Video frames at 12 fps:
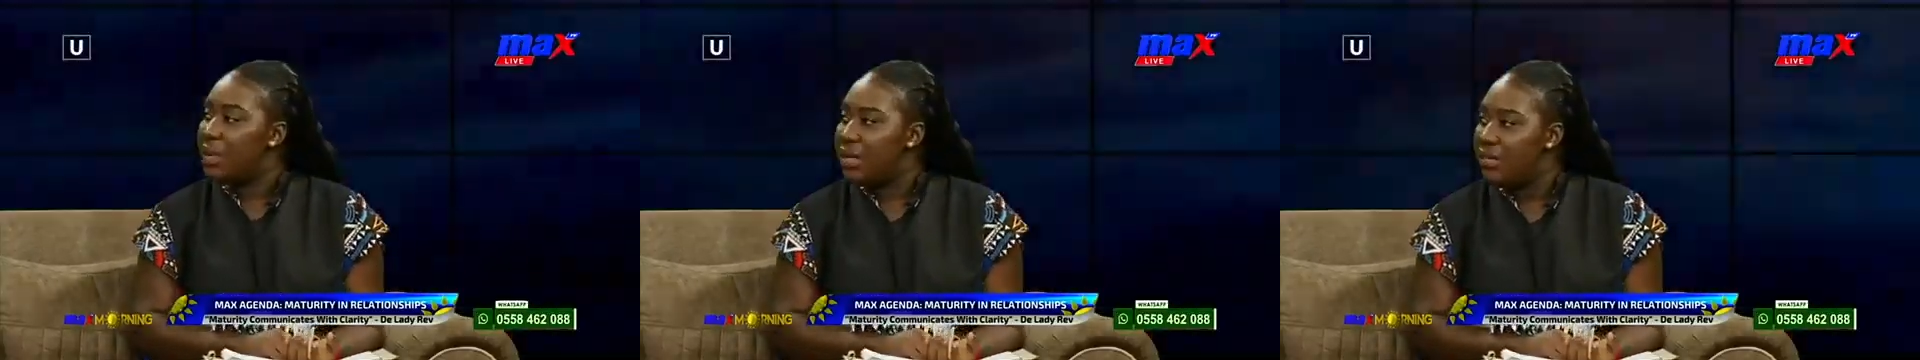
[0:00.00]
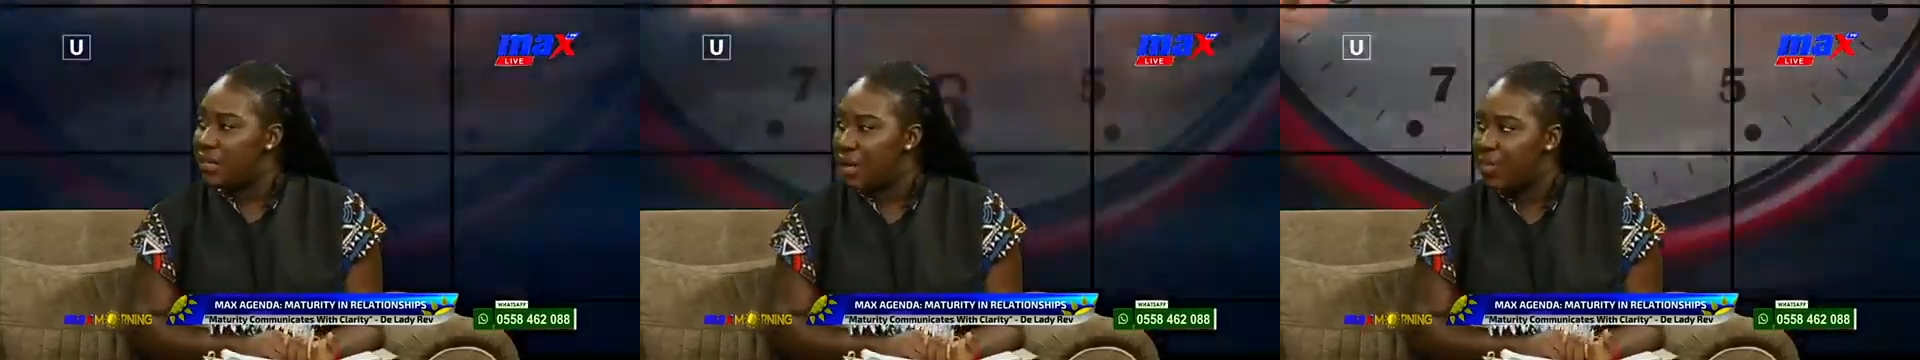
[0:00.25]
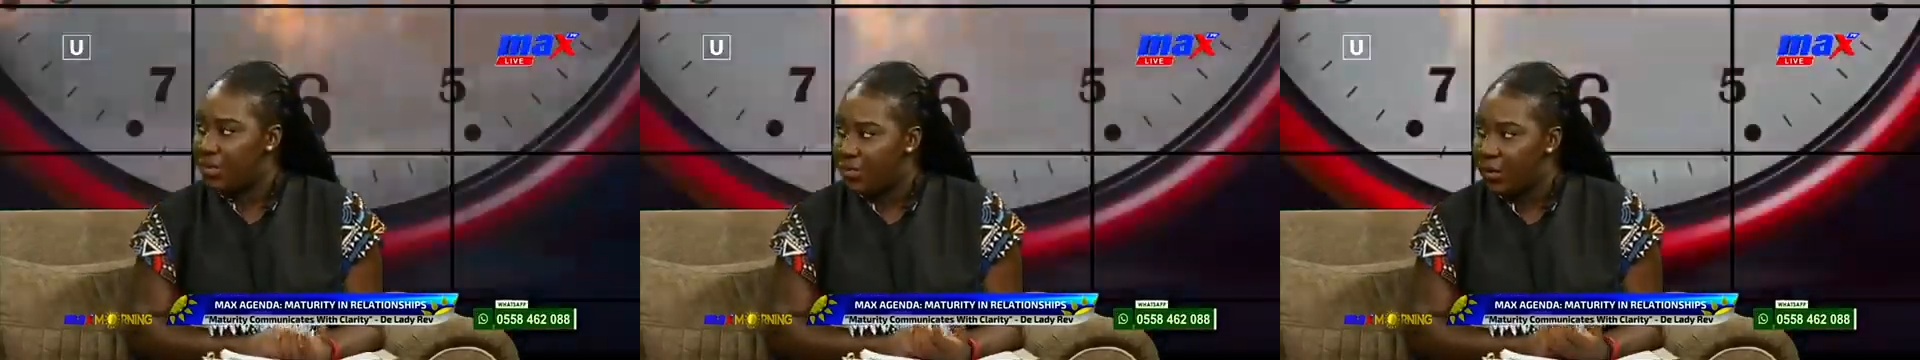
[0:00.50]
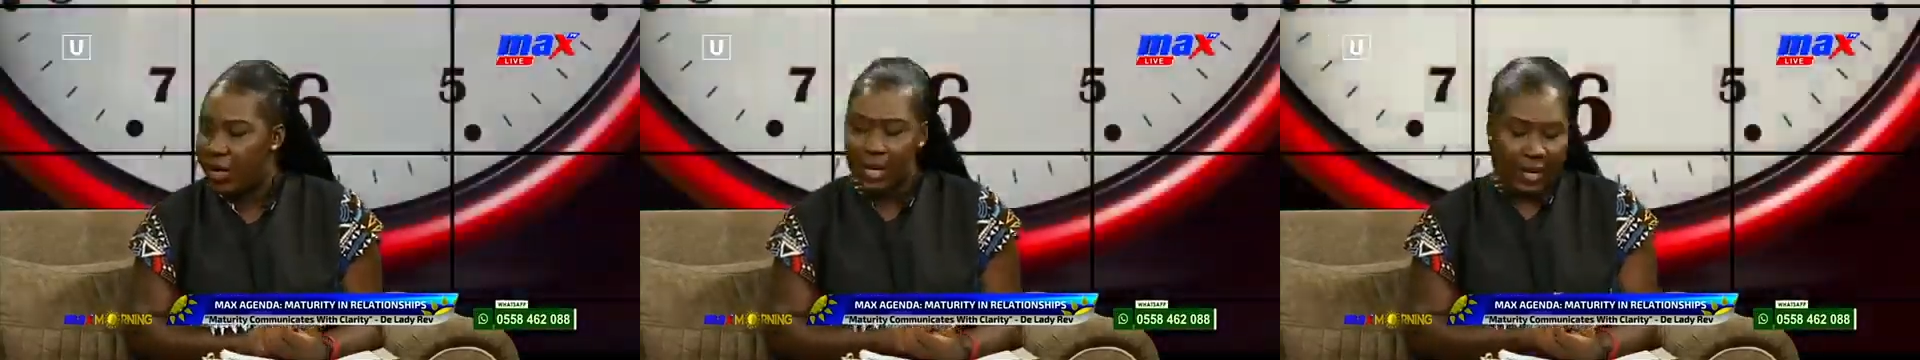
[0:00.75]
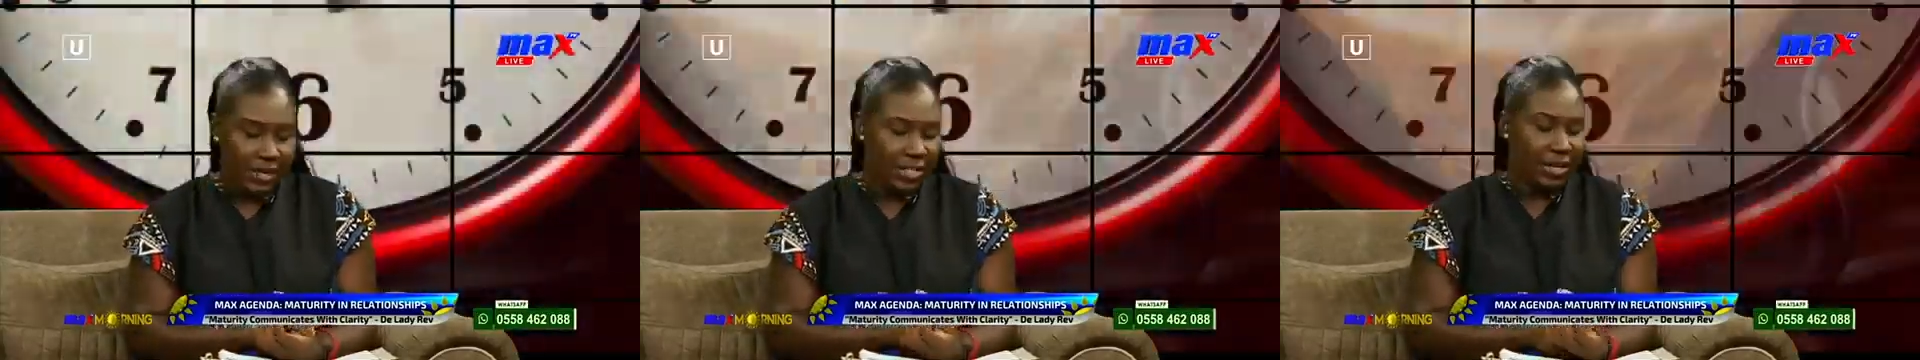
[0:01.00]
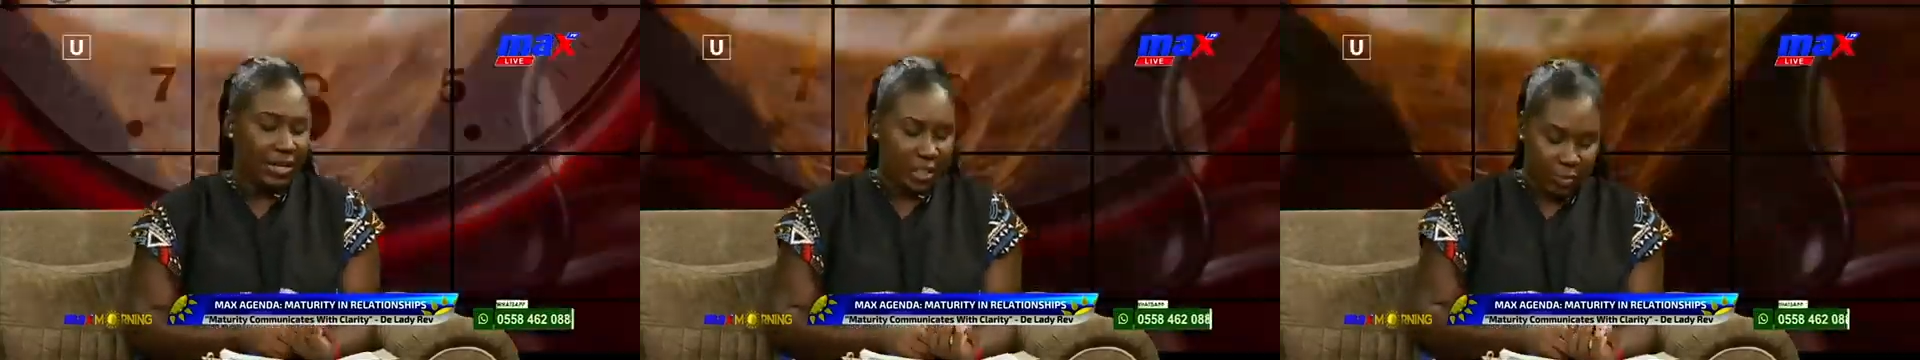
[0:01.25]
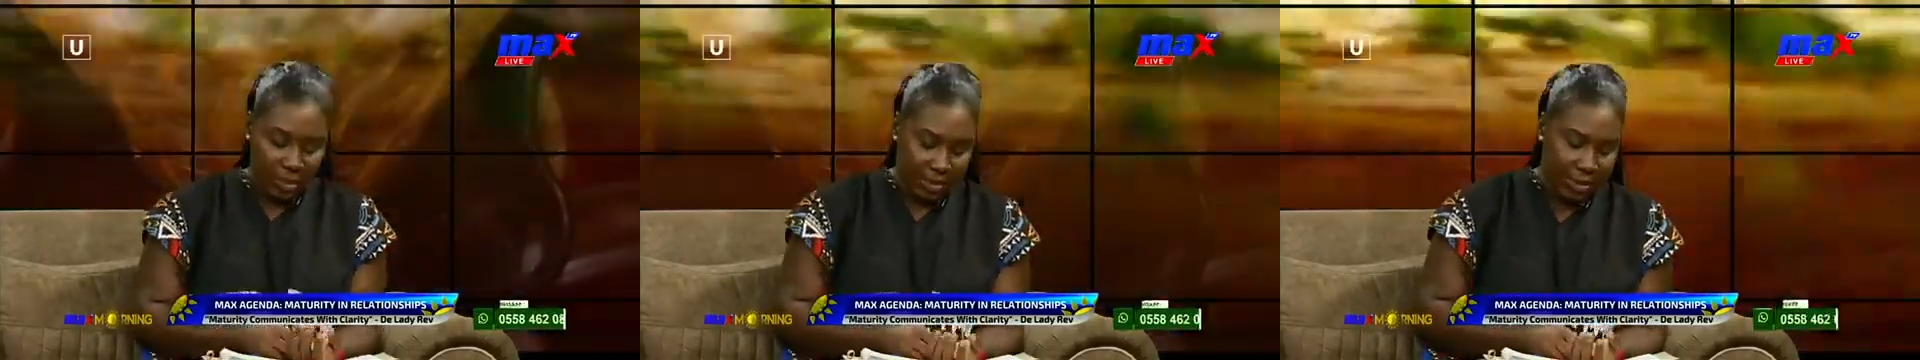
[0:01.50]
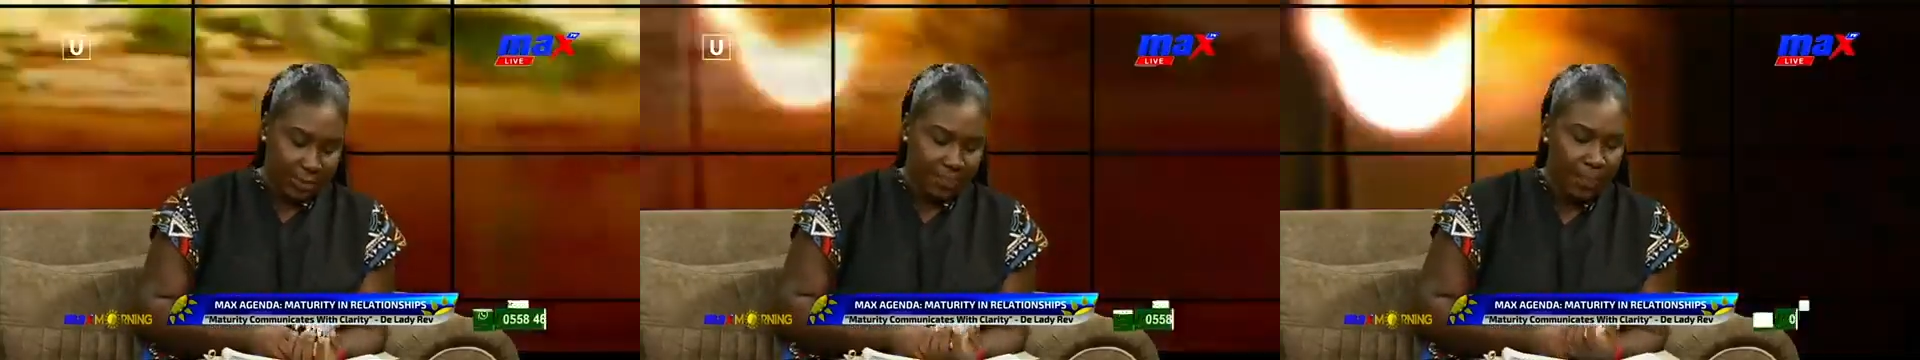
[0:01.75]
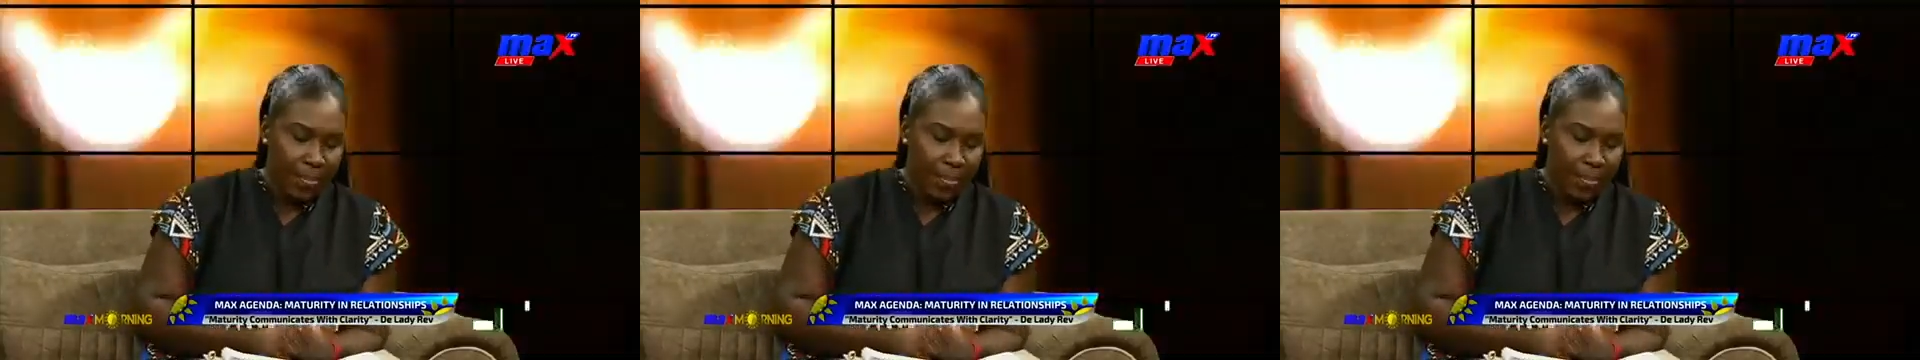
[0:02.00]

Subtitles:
been there before. And I share experience.